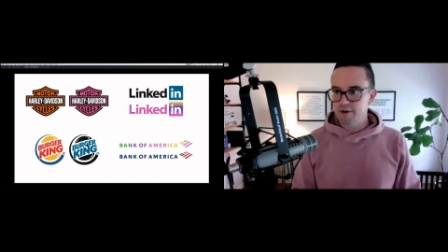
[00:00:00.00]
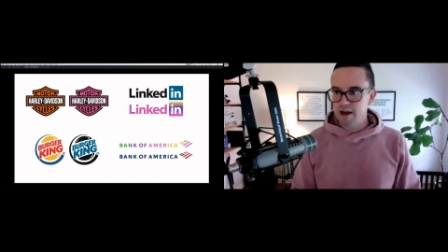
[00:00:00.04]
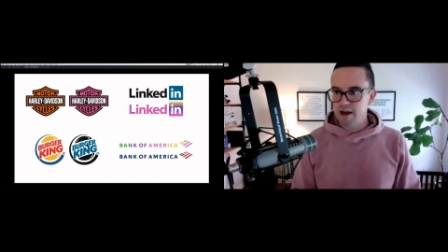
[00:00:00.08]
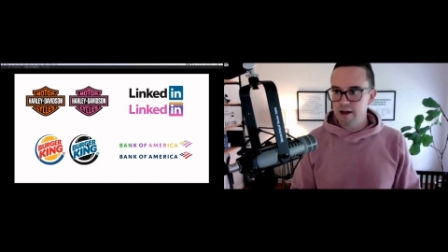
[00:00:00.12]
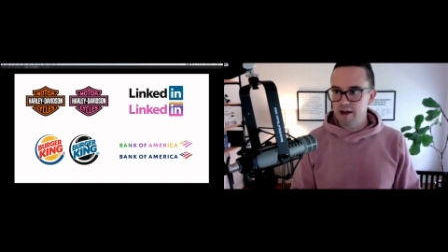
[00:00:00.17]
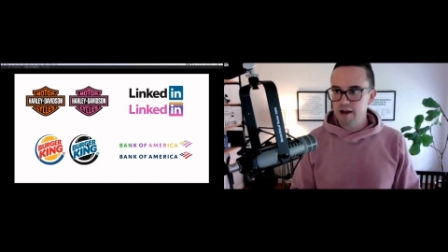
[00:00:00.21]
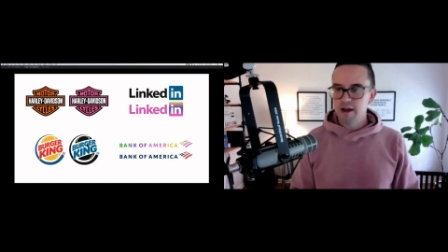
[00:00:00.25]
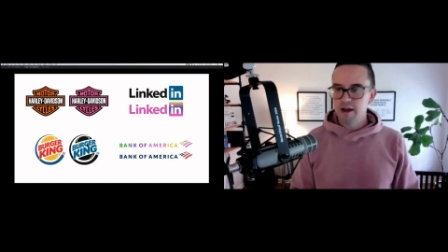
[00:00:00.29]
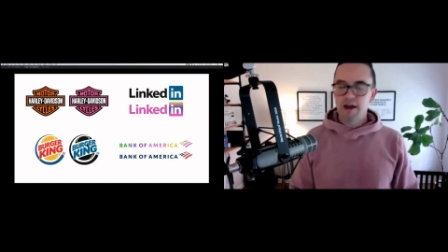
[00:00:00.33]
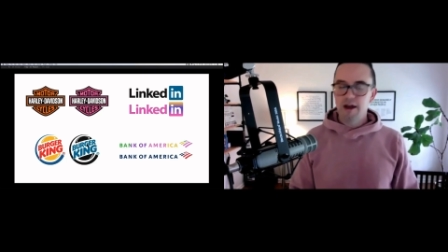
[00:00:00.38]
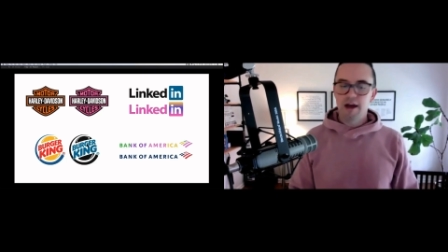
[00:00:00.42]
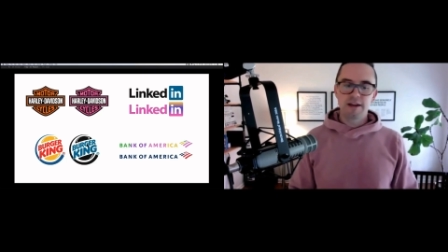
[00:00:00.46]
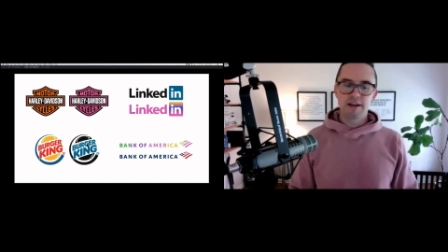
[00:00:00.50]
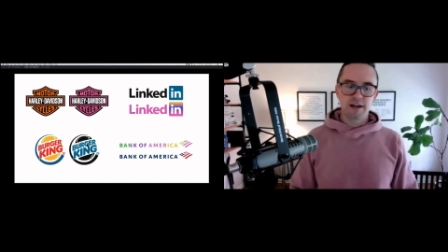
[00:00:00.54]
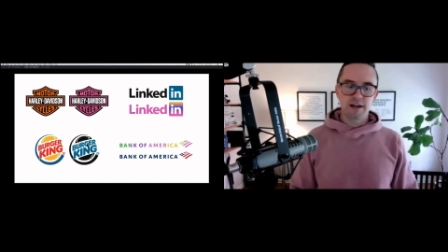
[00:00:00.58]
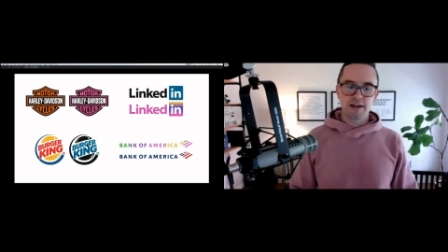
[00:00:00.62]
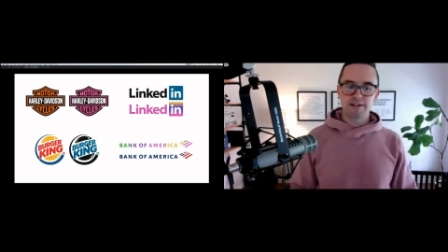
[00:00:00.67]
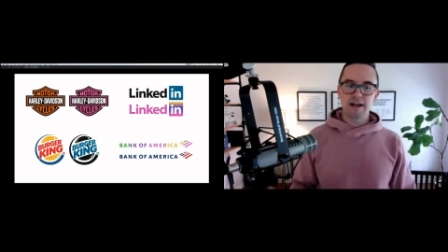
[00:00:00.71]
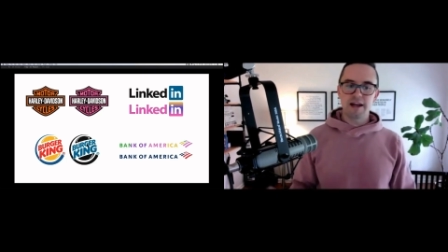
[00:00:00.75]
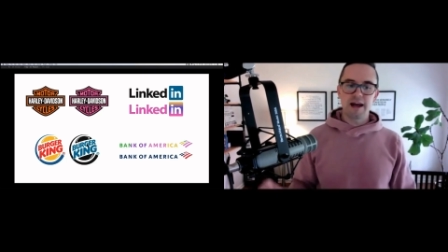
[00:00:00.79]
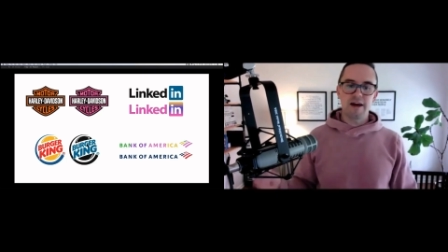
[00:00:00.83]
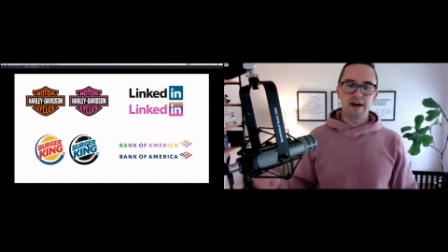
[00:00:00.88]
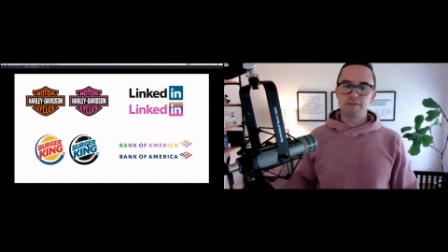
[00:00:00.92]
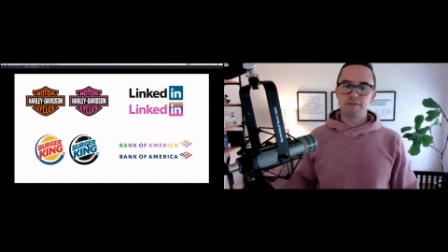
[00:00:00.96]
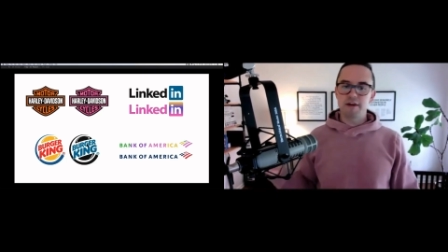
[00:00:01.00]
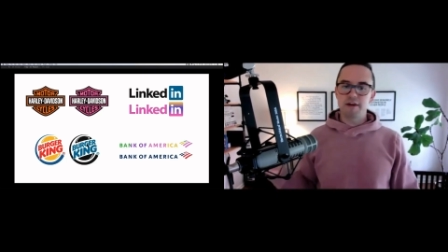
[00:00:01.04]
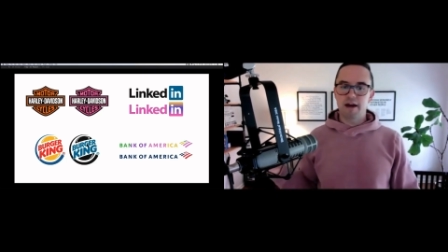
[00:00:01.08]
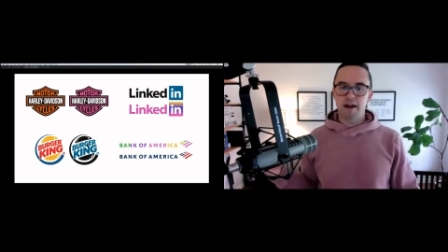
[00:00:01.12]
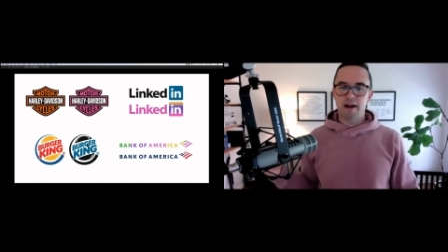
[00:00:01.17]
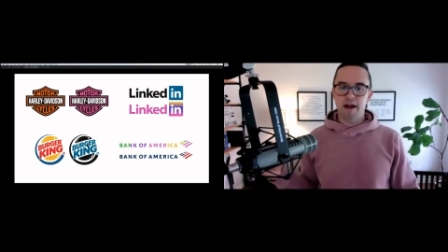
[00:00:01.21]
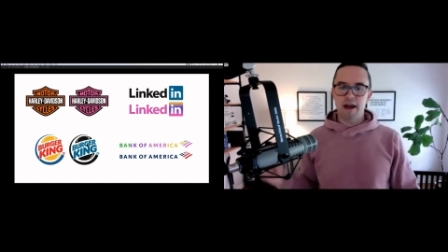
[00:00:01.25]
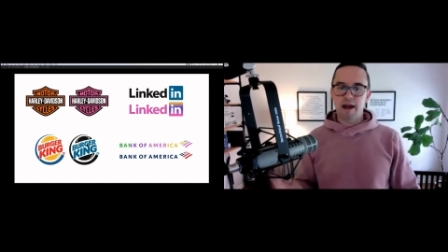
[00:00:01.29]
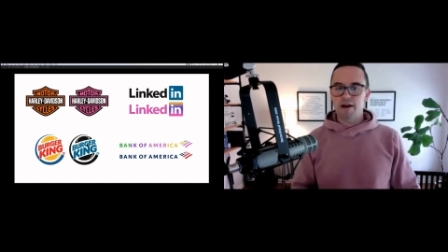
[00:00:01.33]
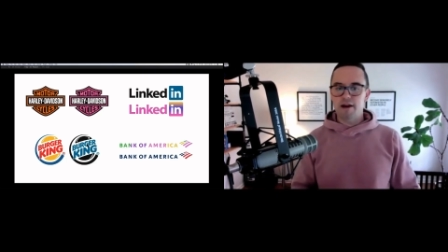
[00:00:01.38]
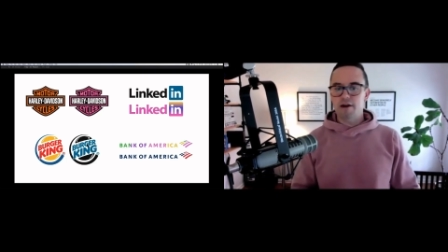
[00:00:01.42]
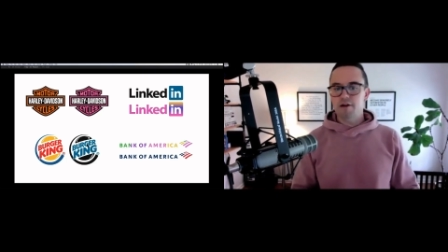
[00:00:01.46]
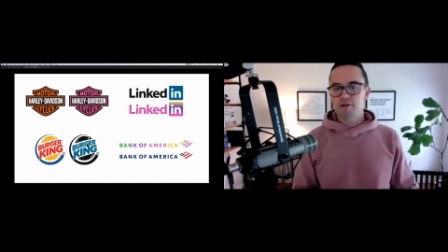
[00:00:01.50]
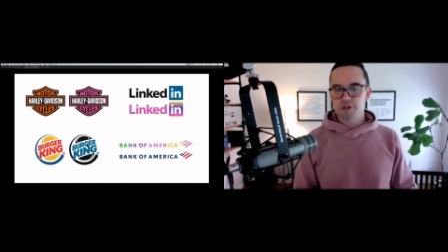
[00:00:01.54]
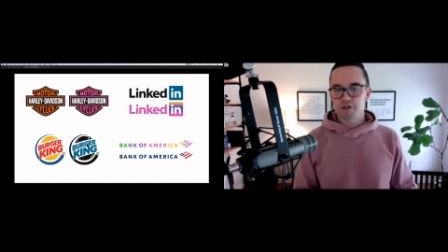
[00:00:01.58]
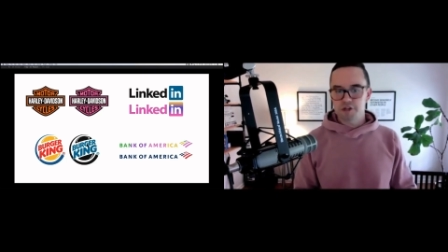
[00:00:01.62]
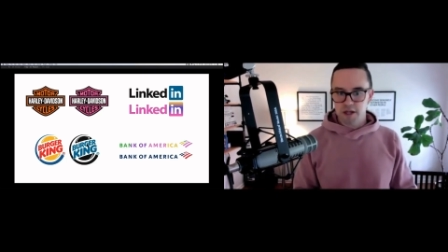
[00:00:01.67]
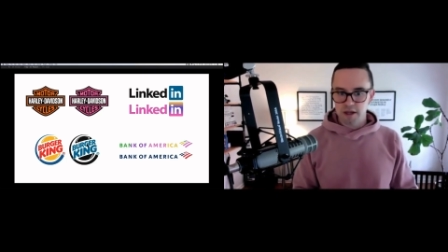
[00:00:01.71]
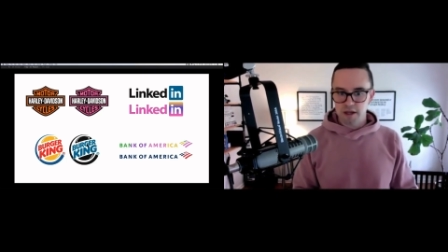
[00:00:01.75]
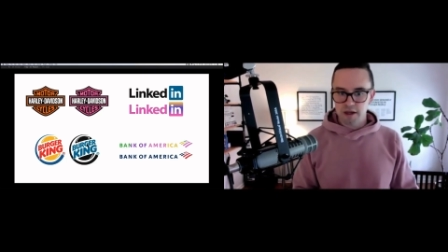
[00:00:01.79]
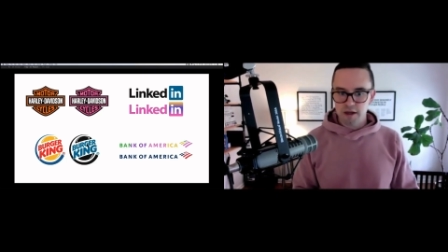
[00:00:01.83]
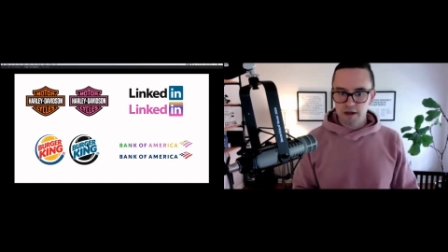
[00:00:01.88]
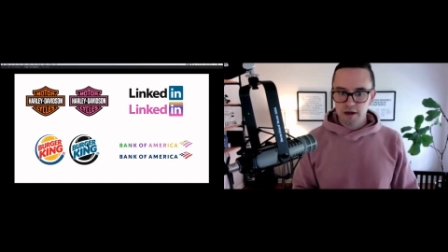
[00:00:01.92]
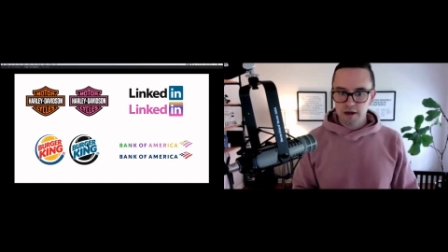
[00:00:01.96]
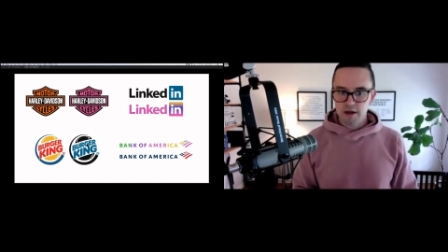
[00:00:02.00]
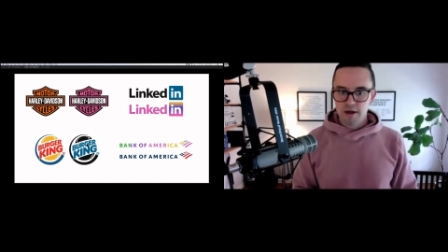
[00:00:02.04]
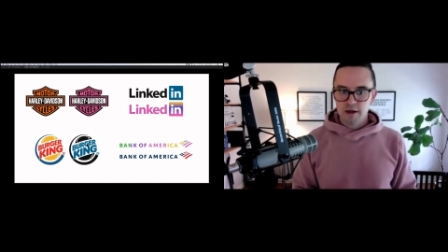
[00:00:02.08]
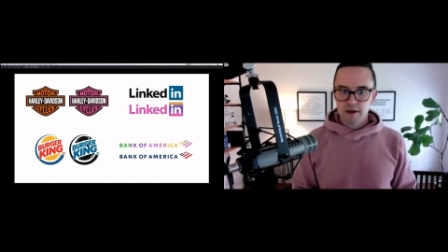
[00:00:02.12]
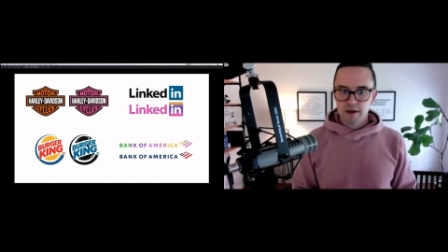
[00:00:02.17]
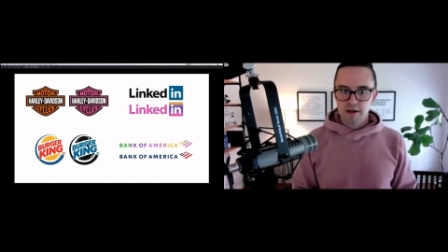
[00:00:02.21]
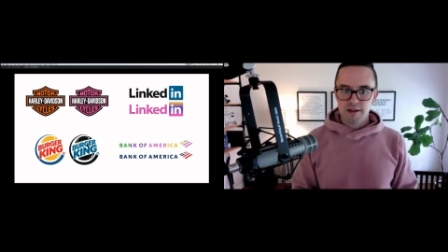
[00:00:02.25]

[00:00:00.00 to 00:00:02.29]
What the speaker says: right? It doesn't have that energy